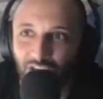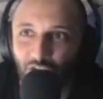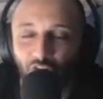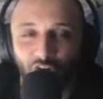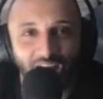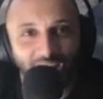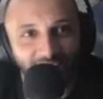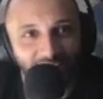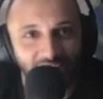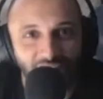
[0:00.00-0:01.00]
You know,
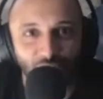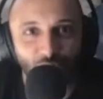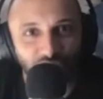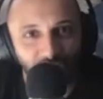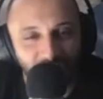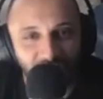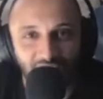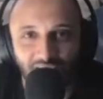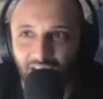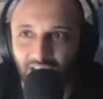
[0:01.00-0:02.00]
Adil, New
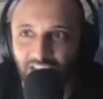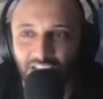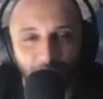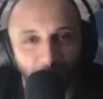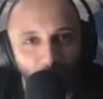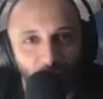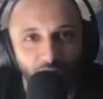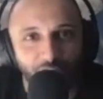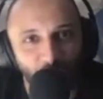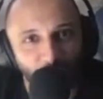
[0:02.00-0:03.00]
Jersey, Debo,
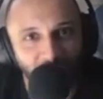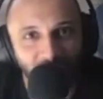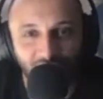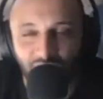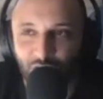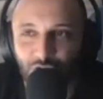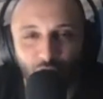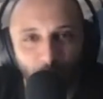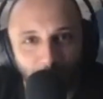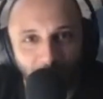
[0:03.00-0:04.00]
Florida,
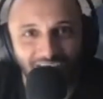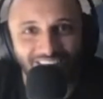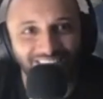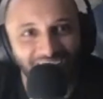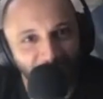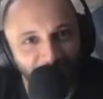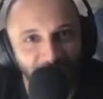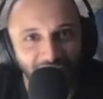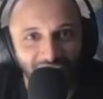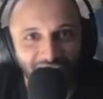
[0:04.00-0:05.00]
Subi, Denver.